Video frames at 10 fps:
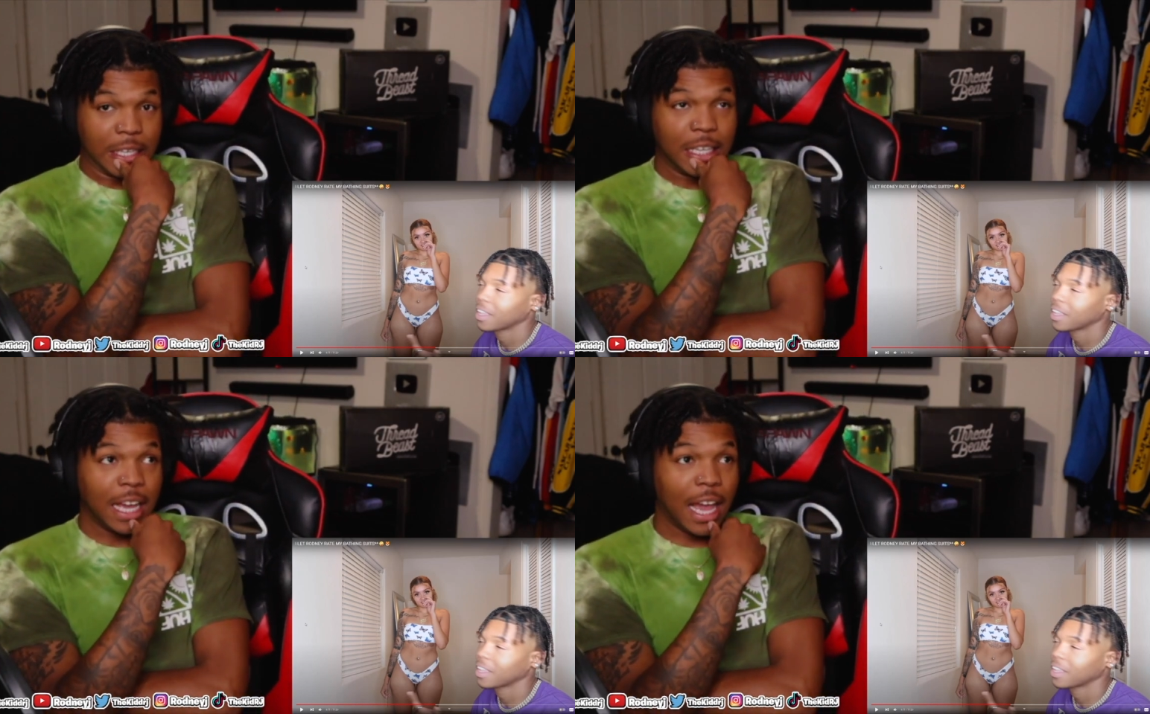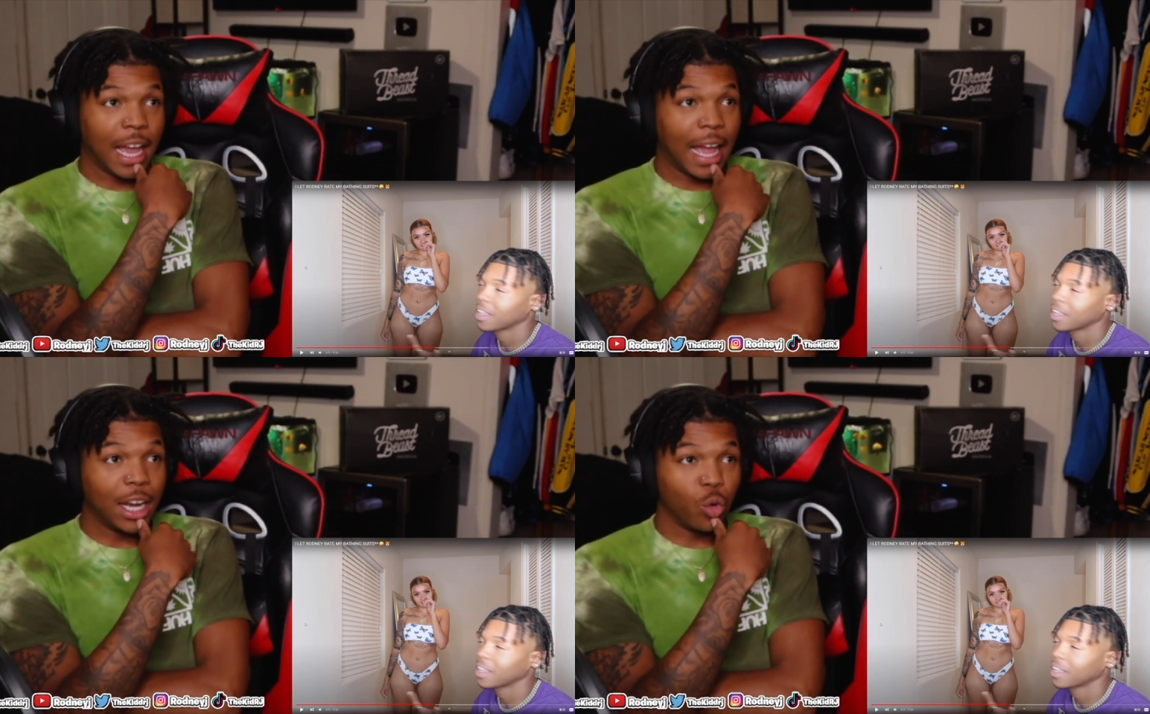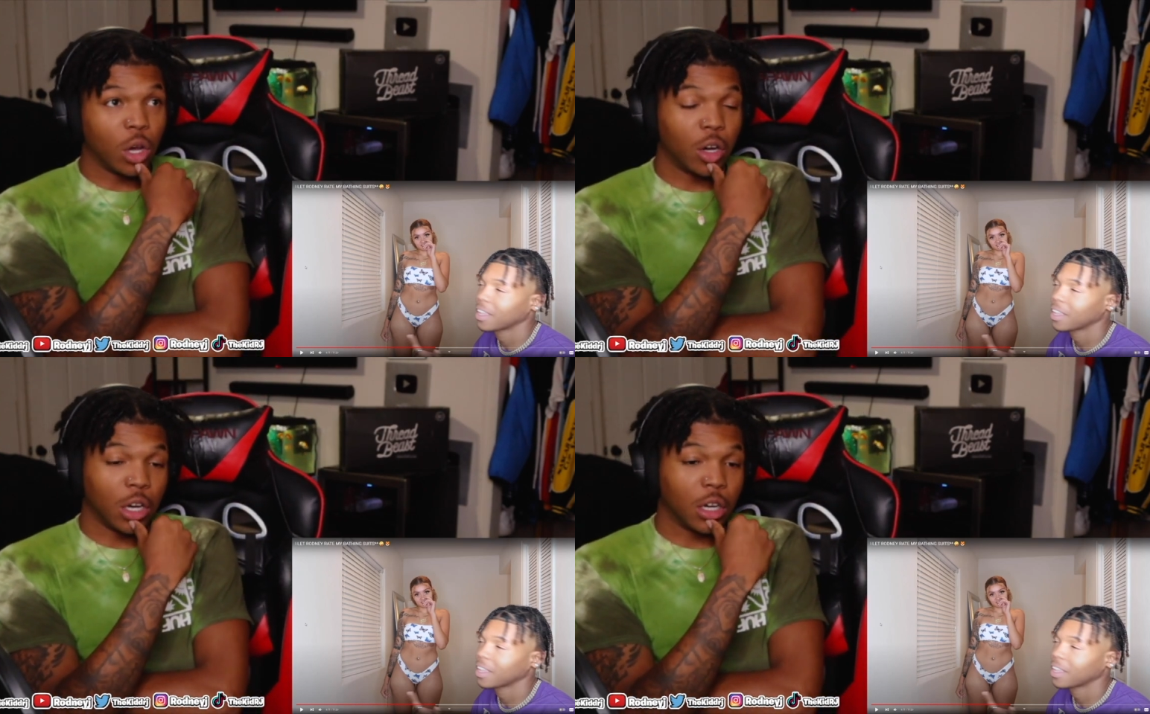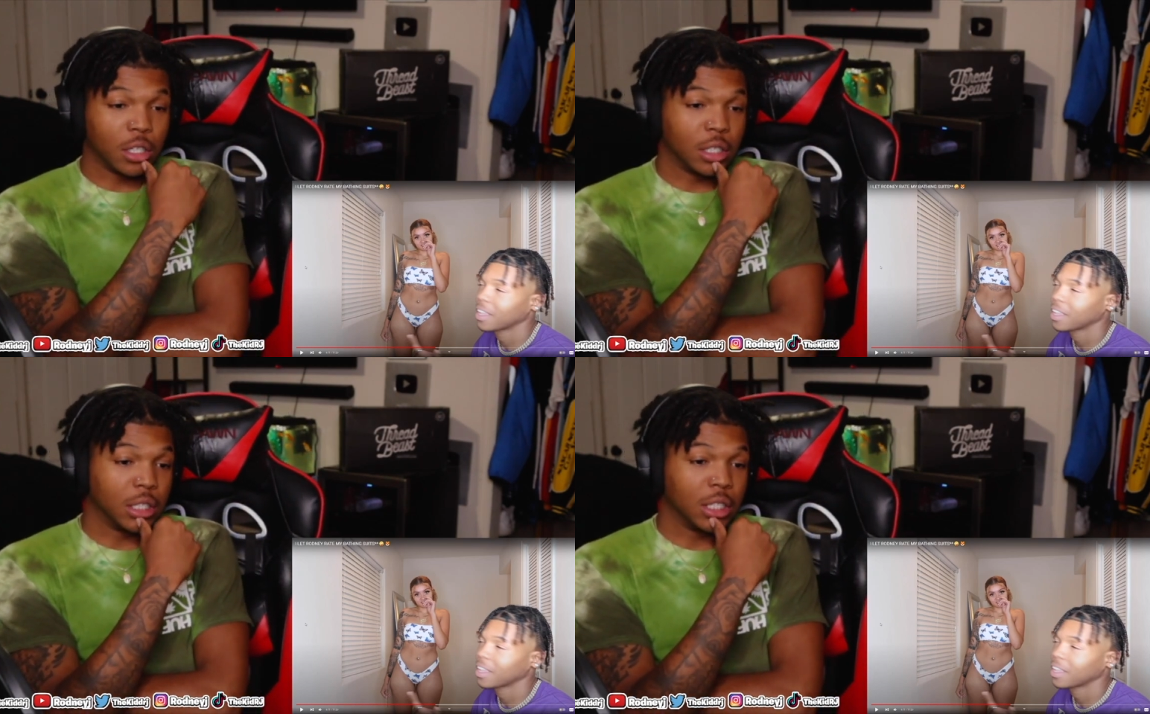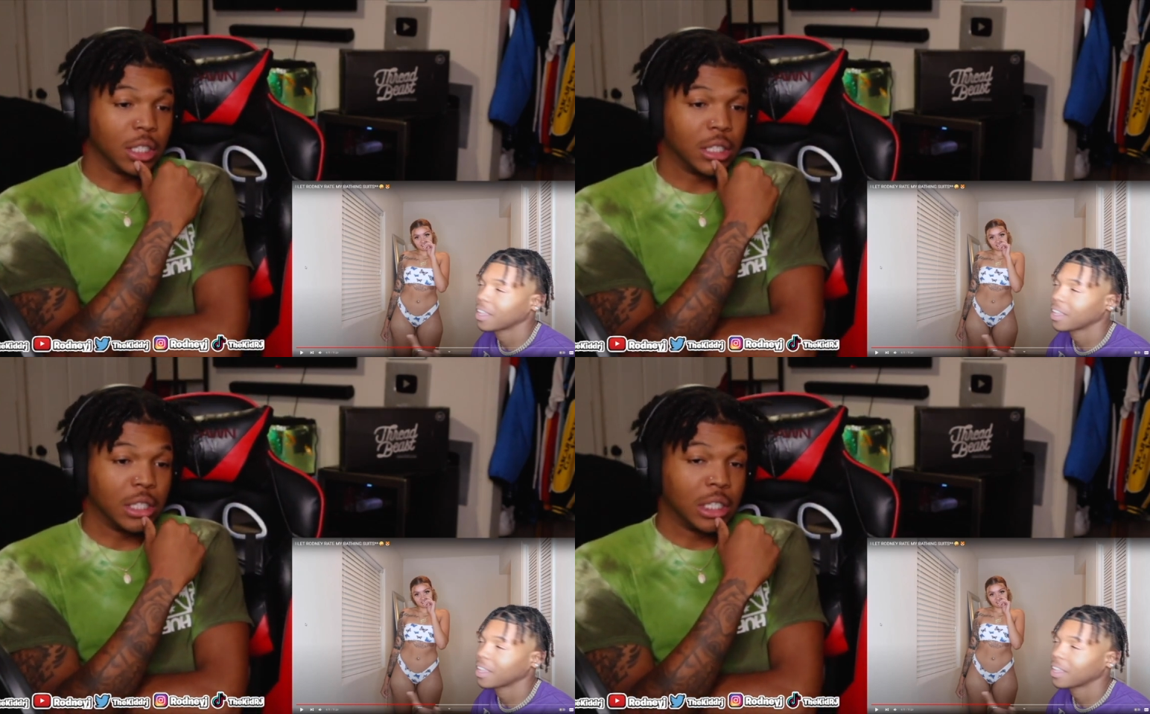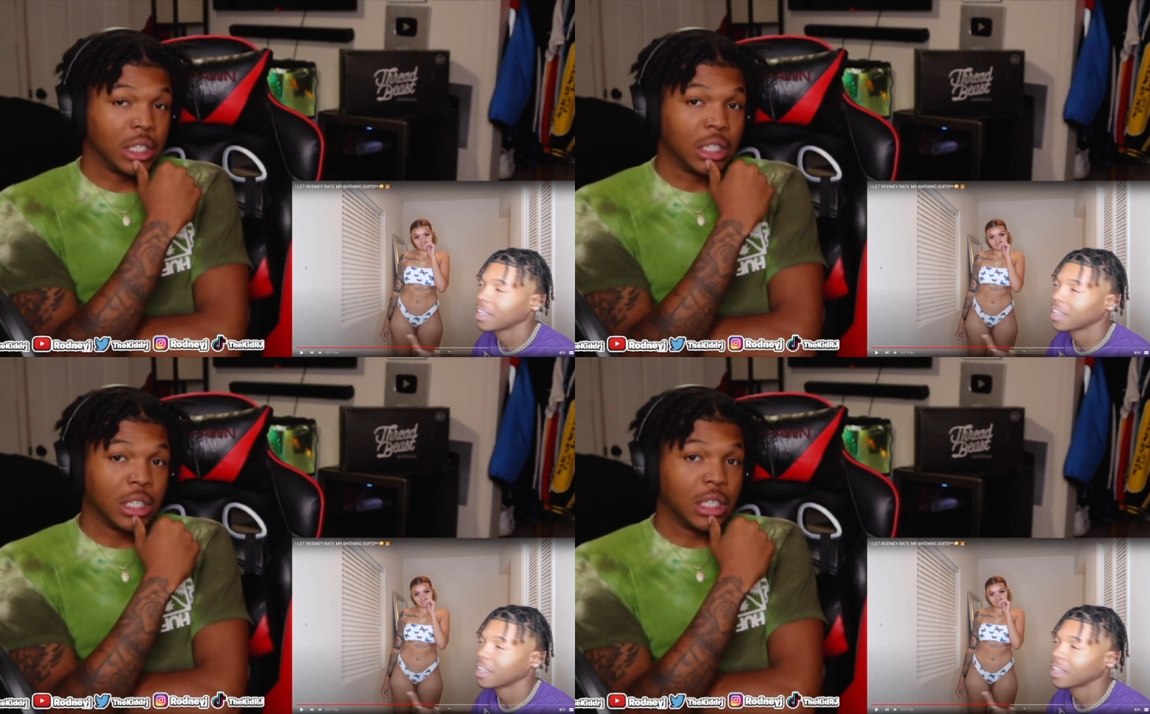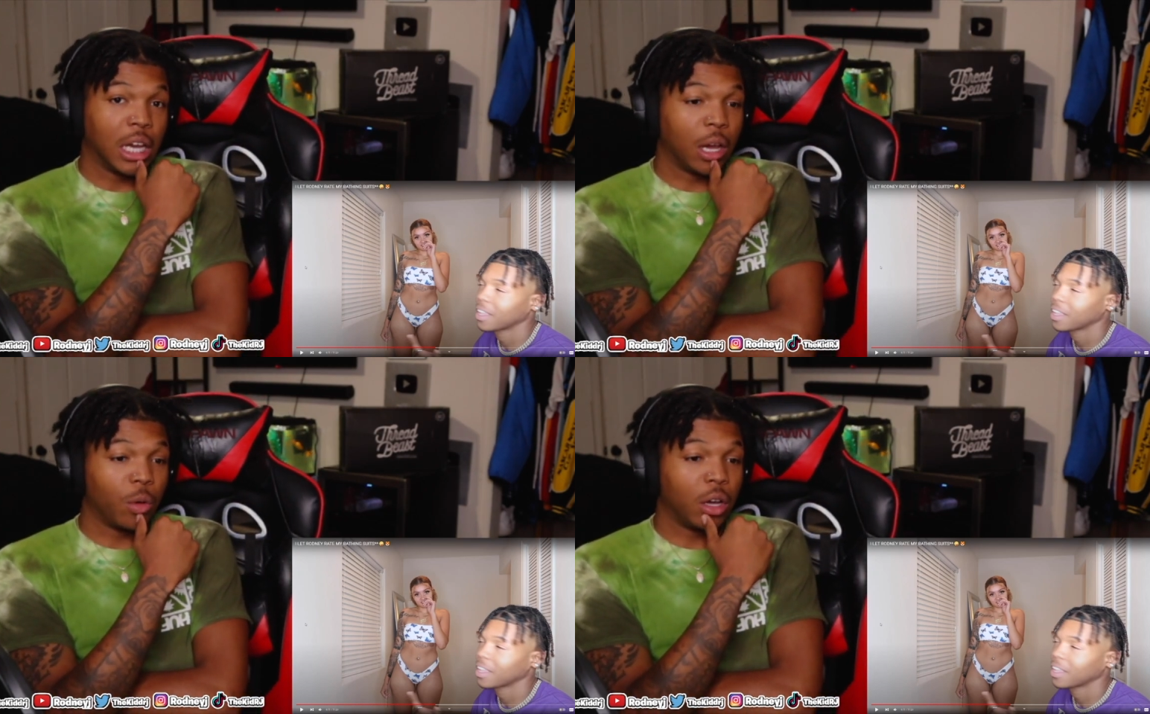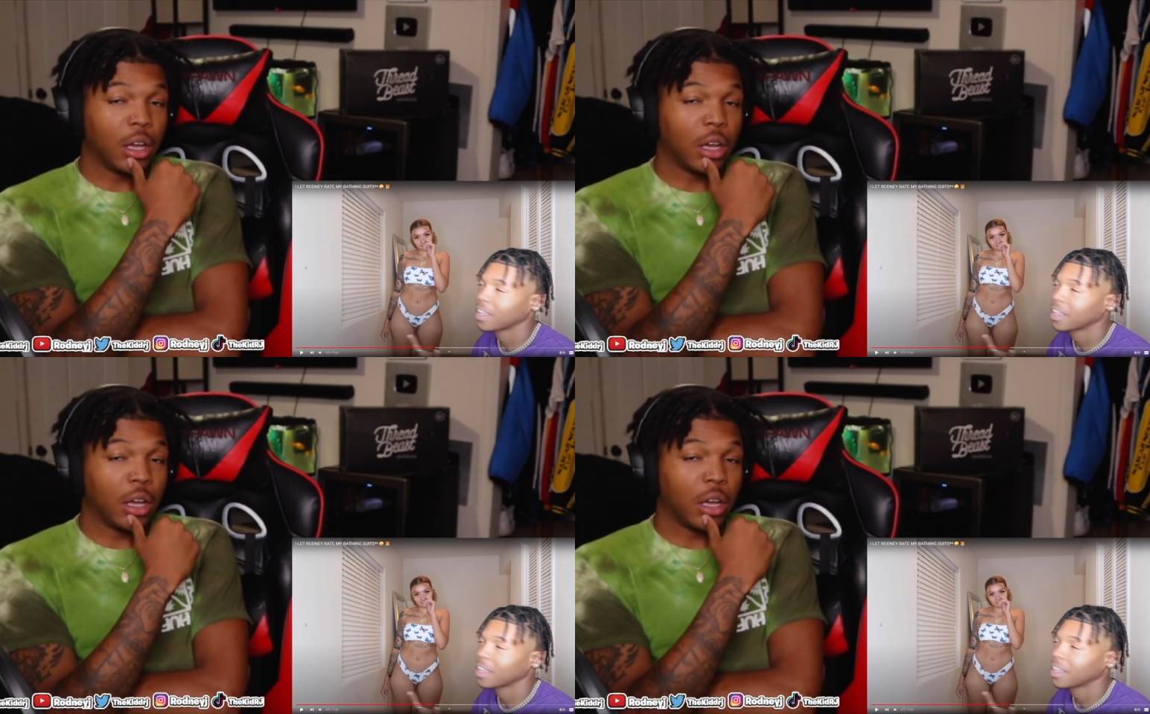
Speaker 1: Yeah, it do go though. It, it,